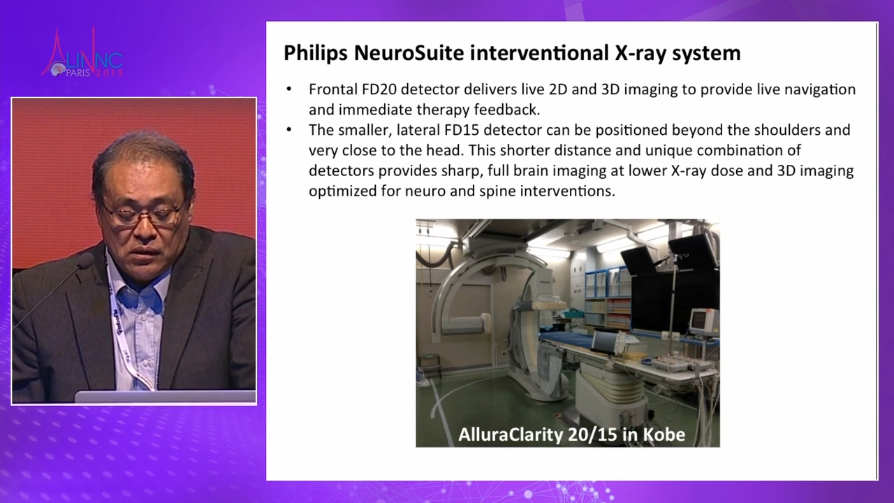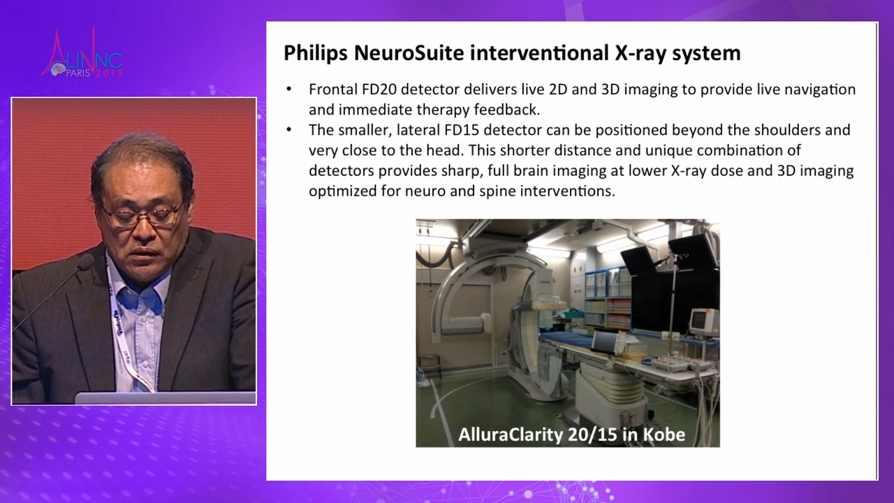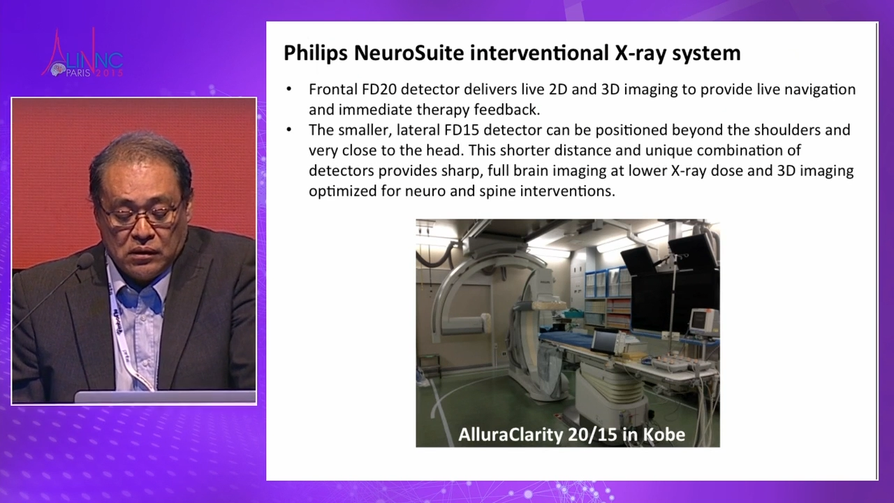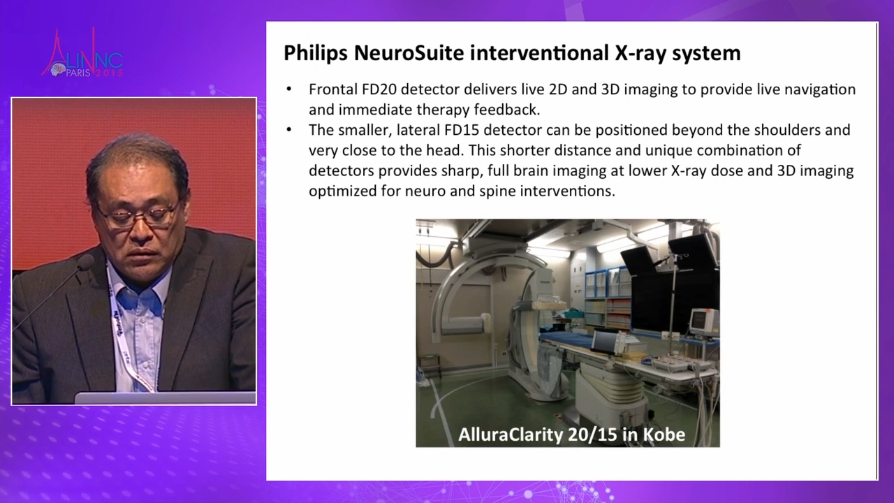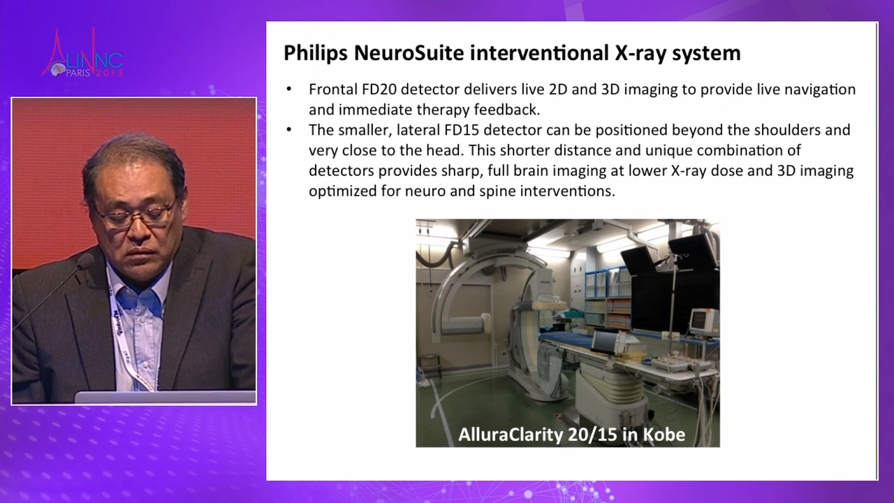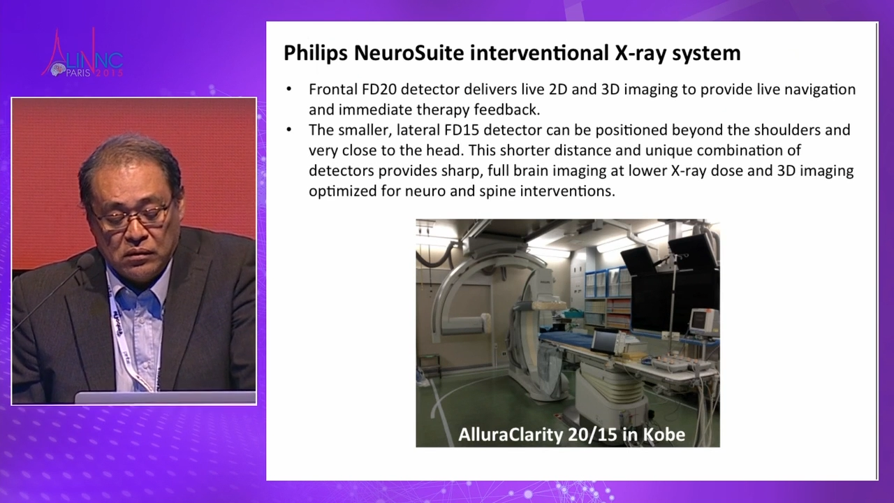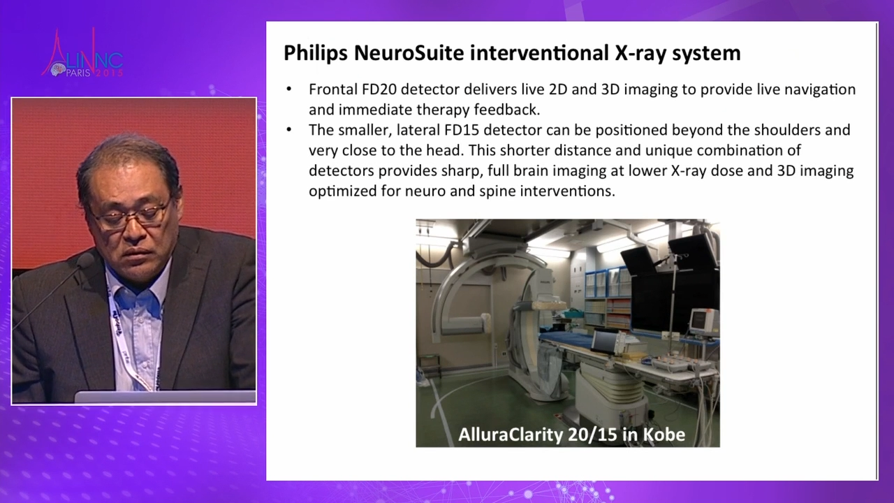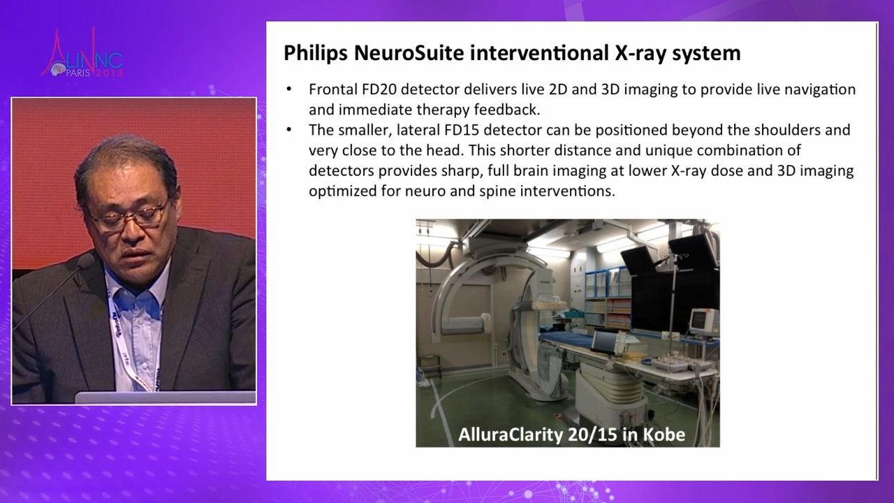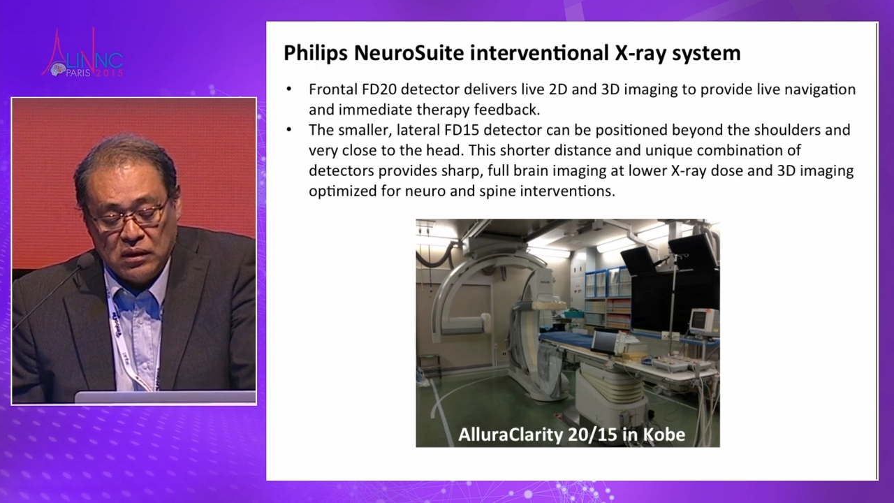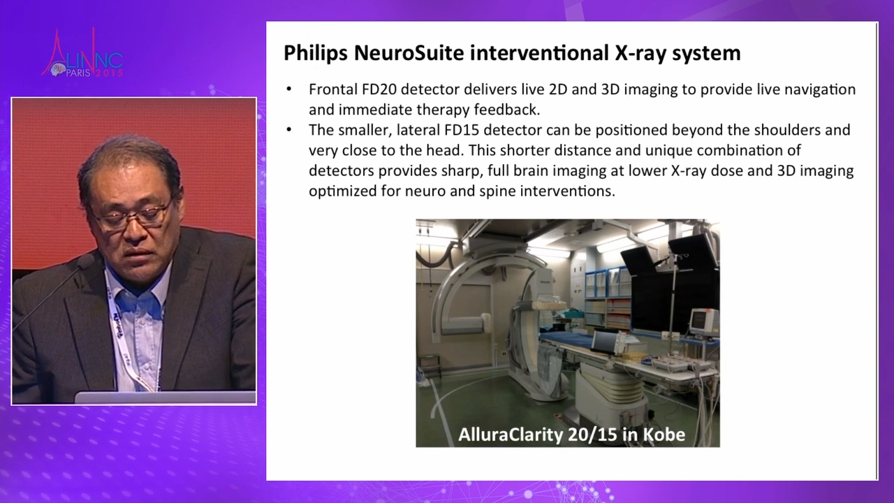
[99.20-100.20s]
So
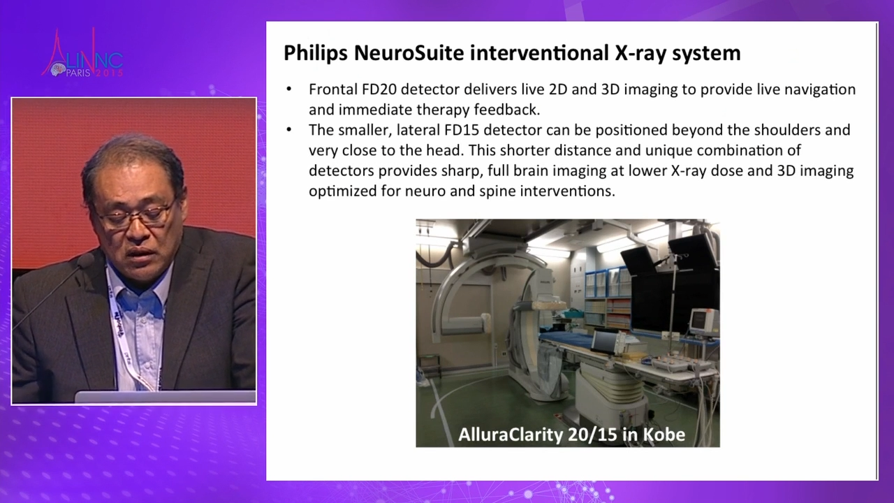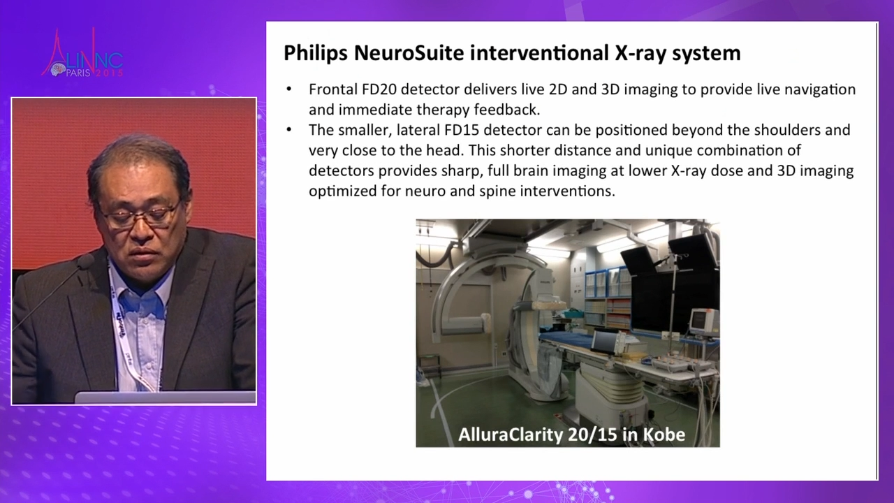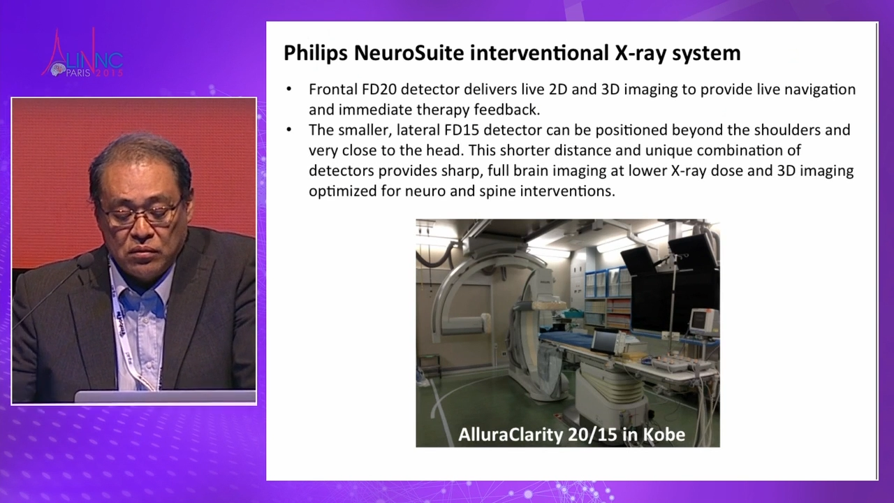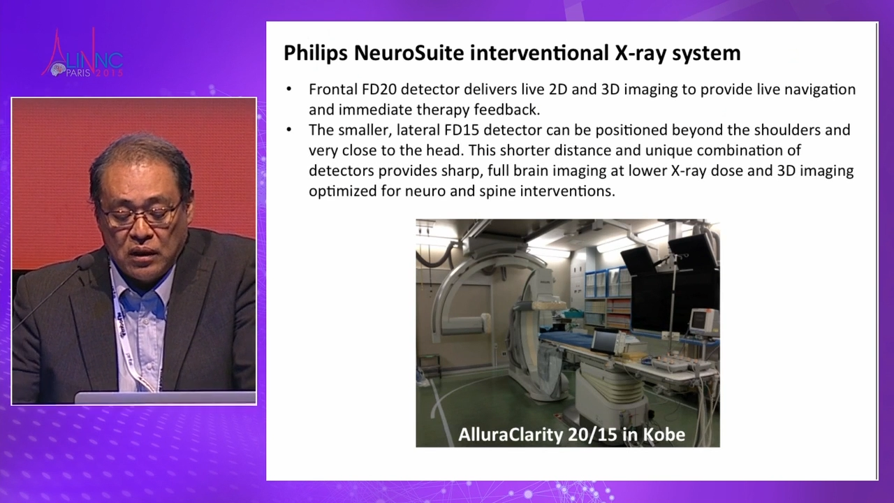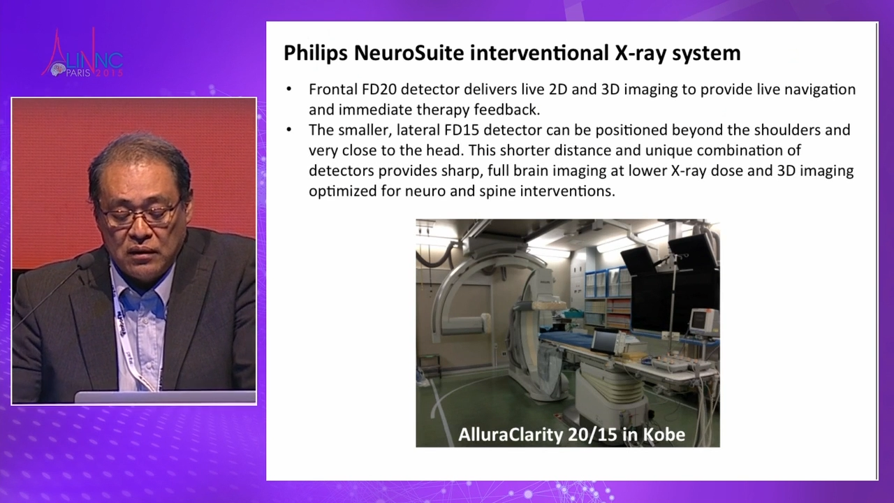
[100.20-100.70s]
this shorter